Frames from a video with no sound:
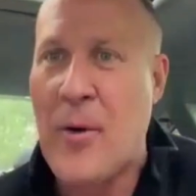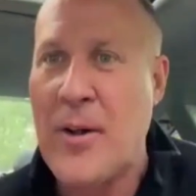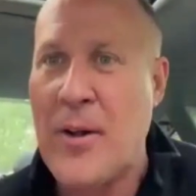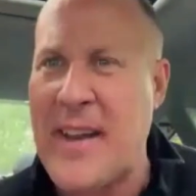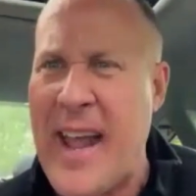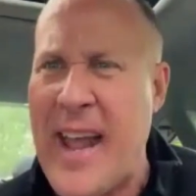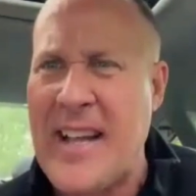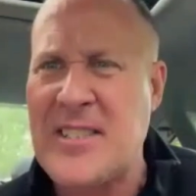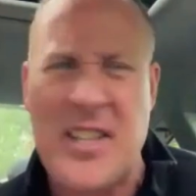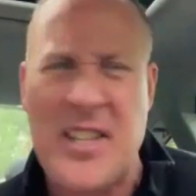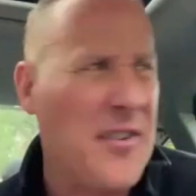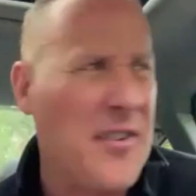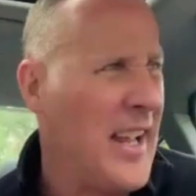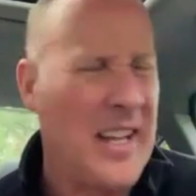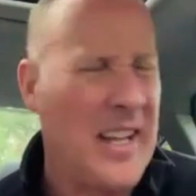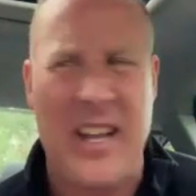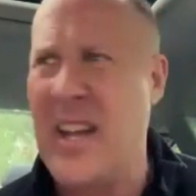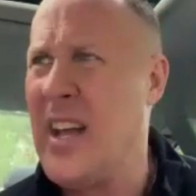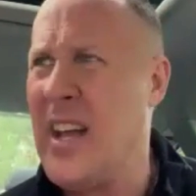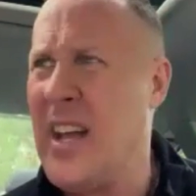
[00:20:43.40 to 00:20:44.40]
while dancing?
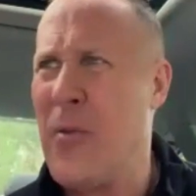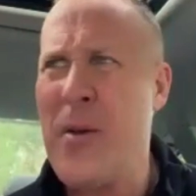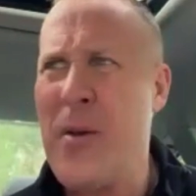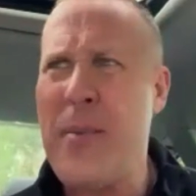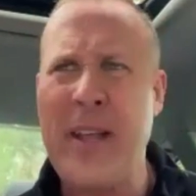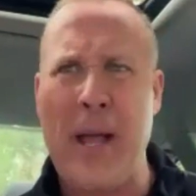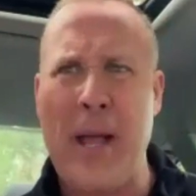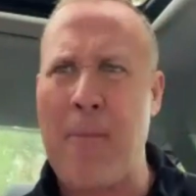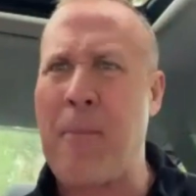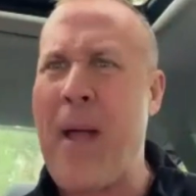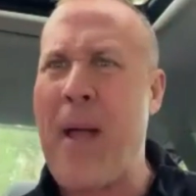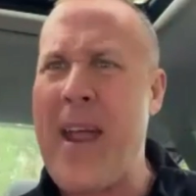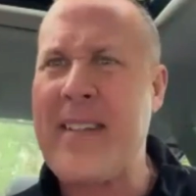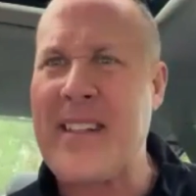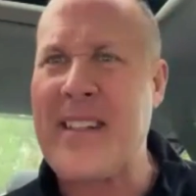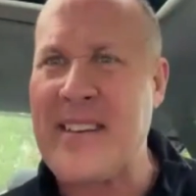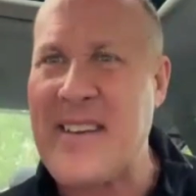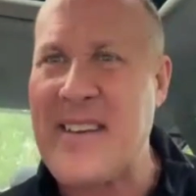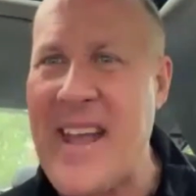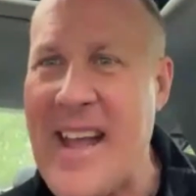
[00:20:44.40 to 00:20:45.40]
Like, what do you mean get
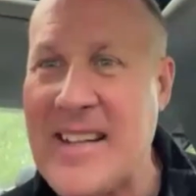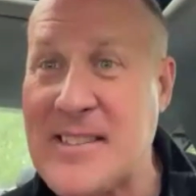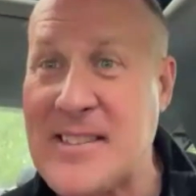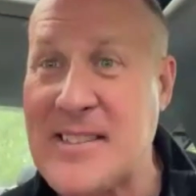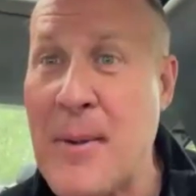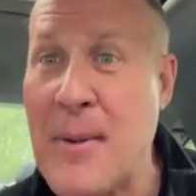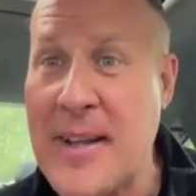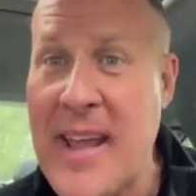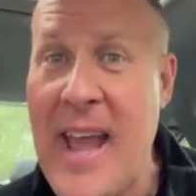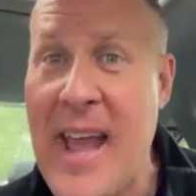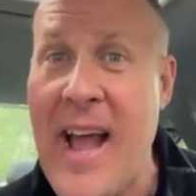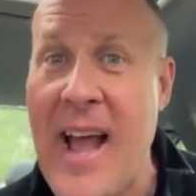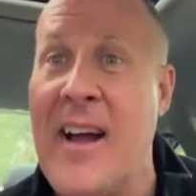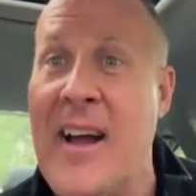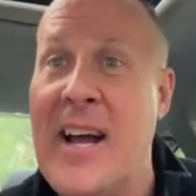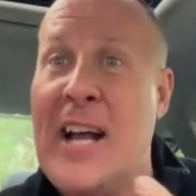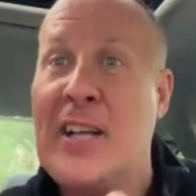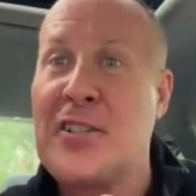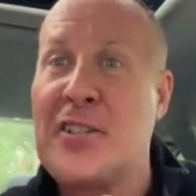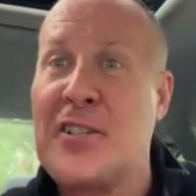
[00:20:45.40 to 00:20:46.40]
paid to dance? I'm like,
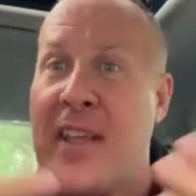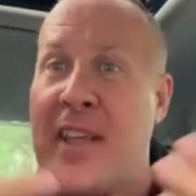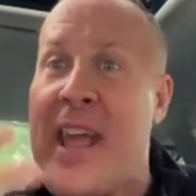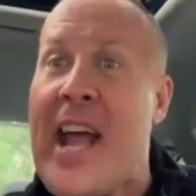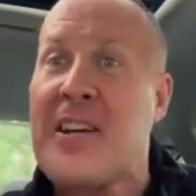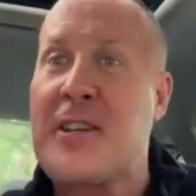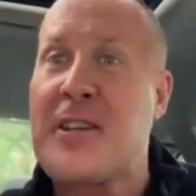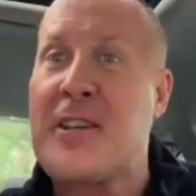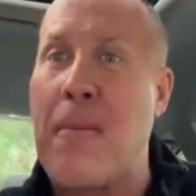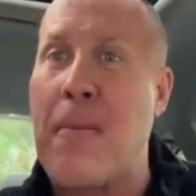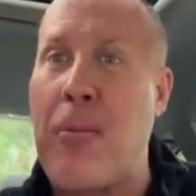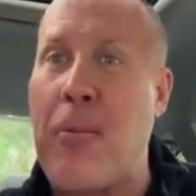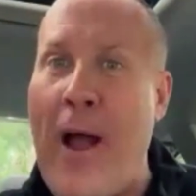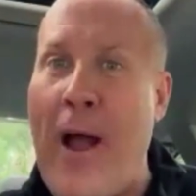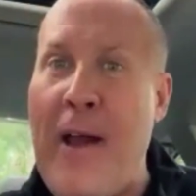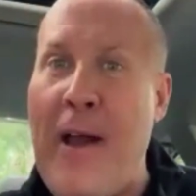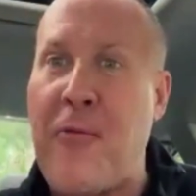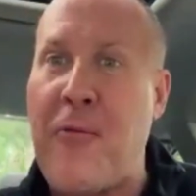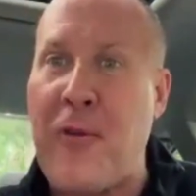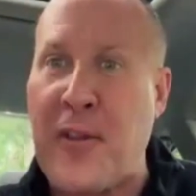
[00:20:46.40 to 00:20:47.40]
yeah. So they actually
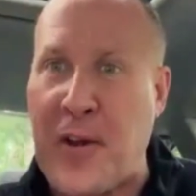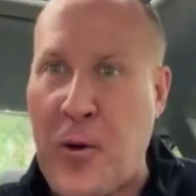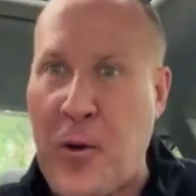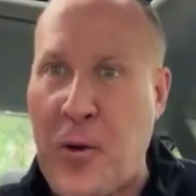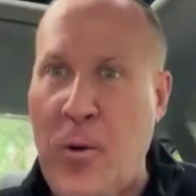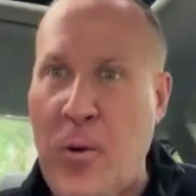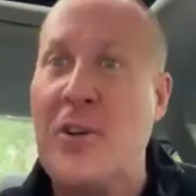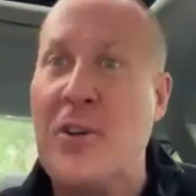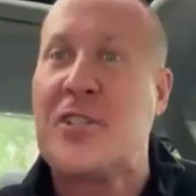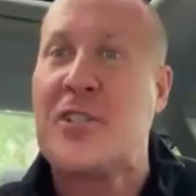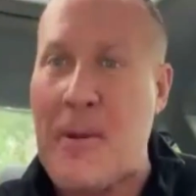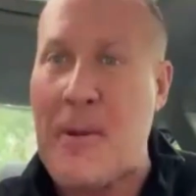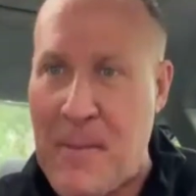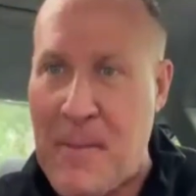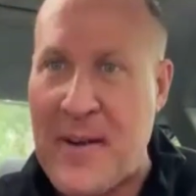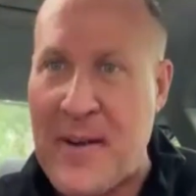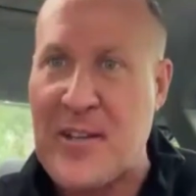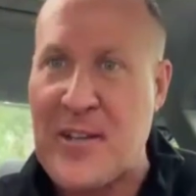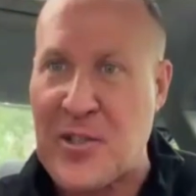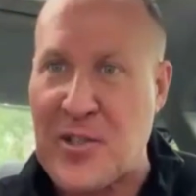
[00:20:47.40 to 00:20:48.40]
applied for the cruise
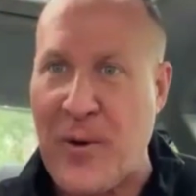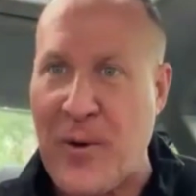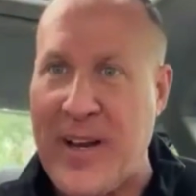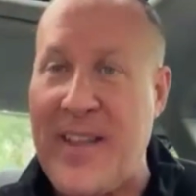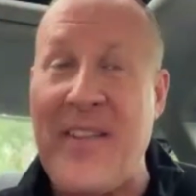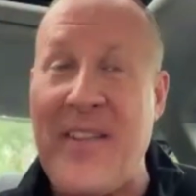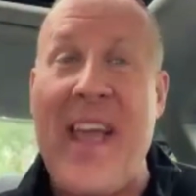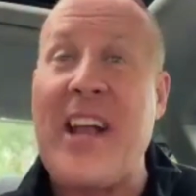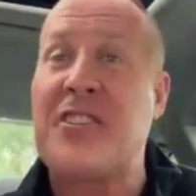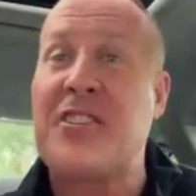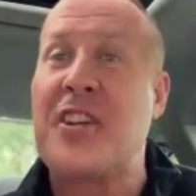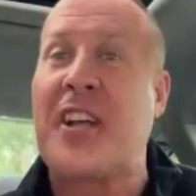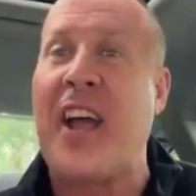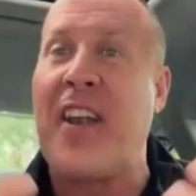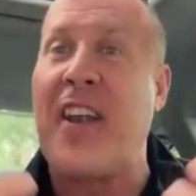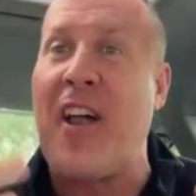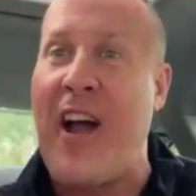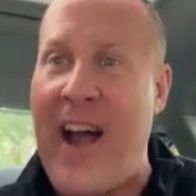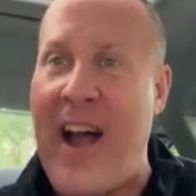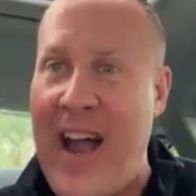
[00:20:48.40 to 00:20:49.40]
ship industry and they actually
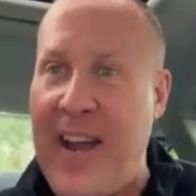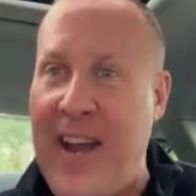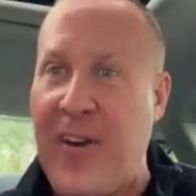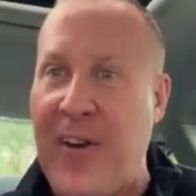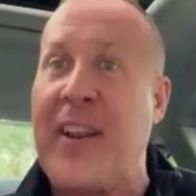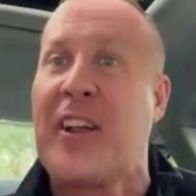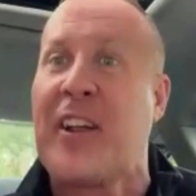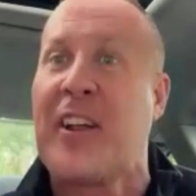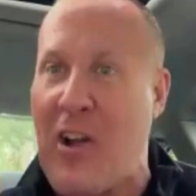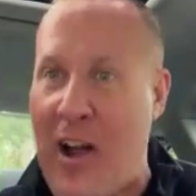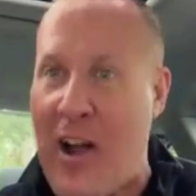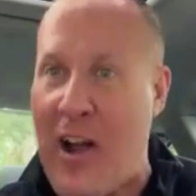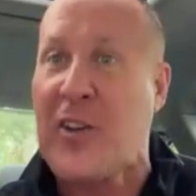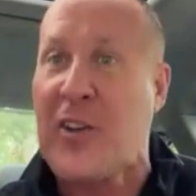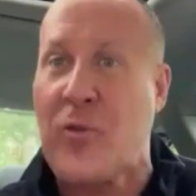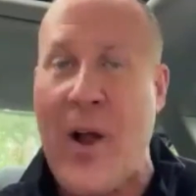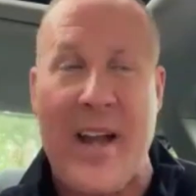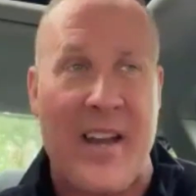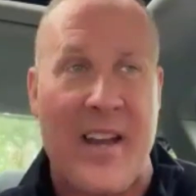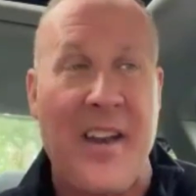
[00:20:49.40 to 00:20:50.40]
got hired and
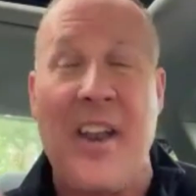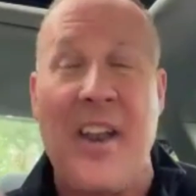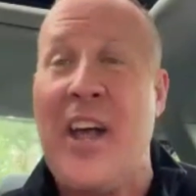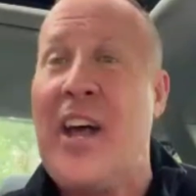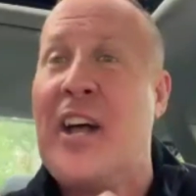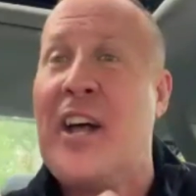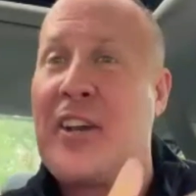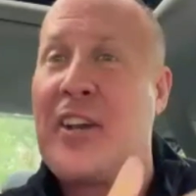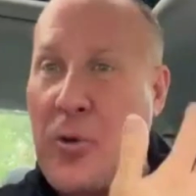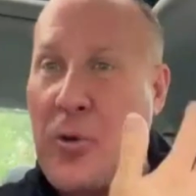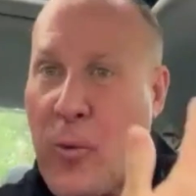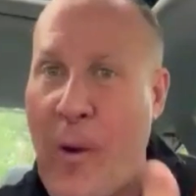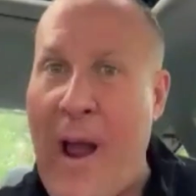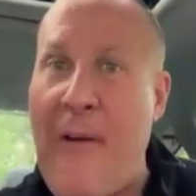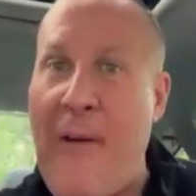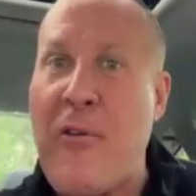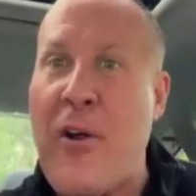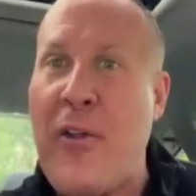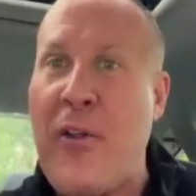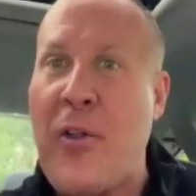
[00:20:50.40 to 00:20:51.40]
contracted to
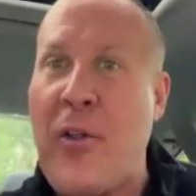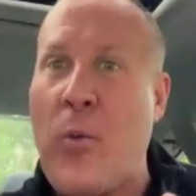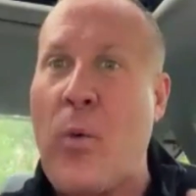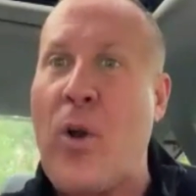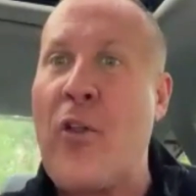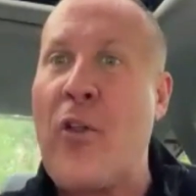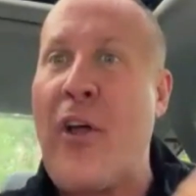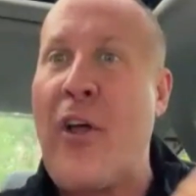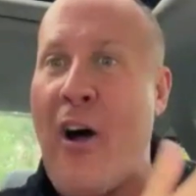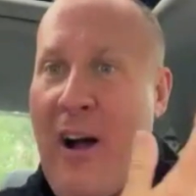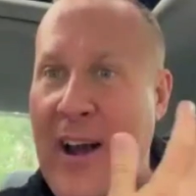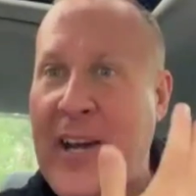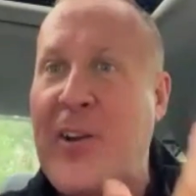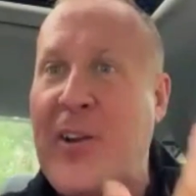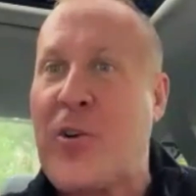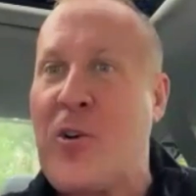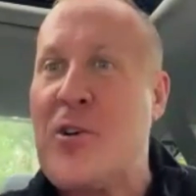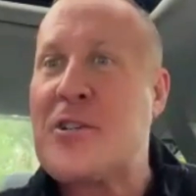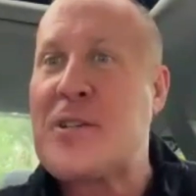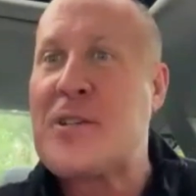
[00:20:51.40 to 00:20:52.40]
travel around the world
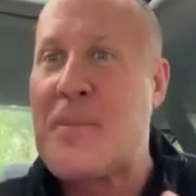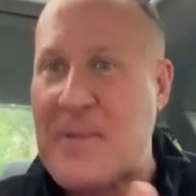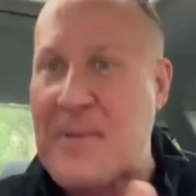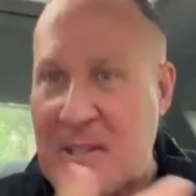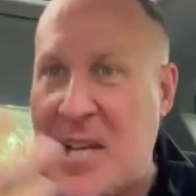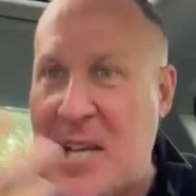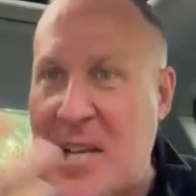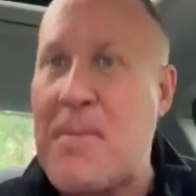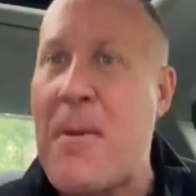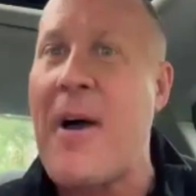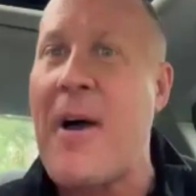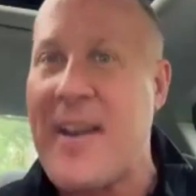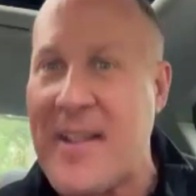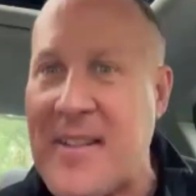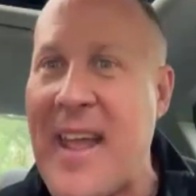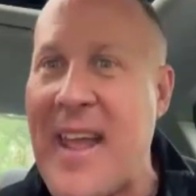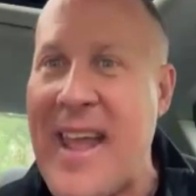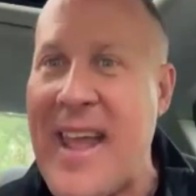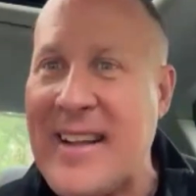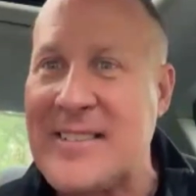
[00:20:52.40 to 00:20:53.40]
on cruise ships and teach people how
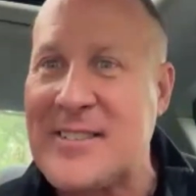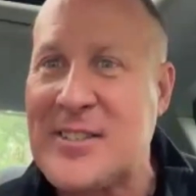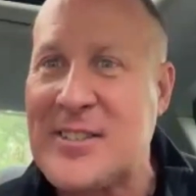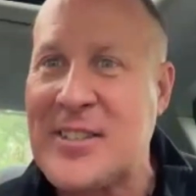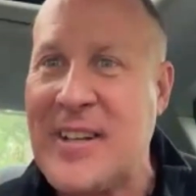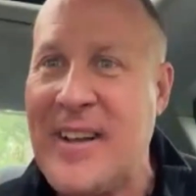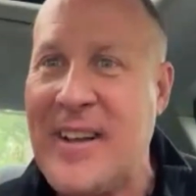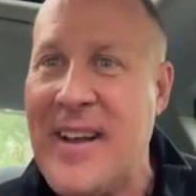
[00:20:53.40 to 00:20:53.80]
to dance.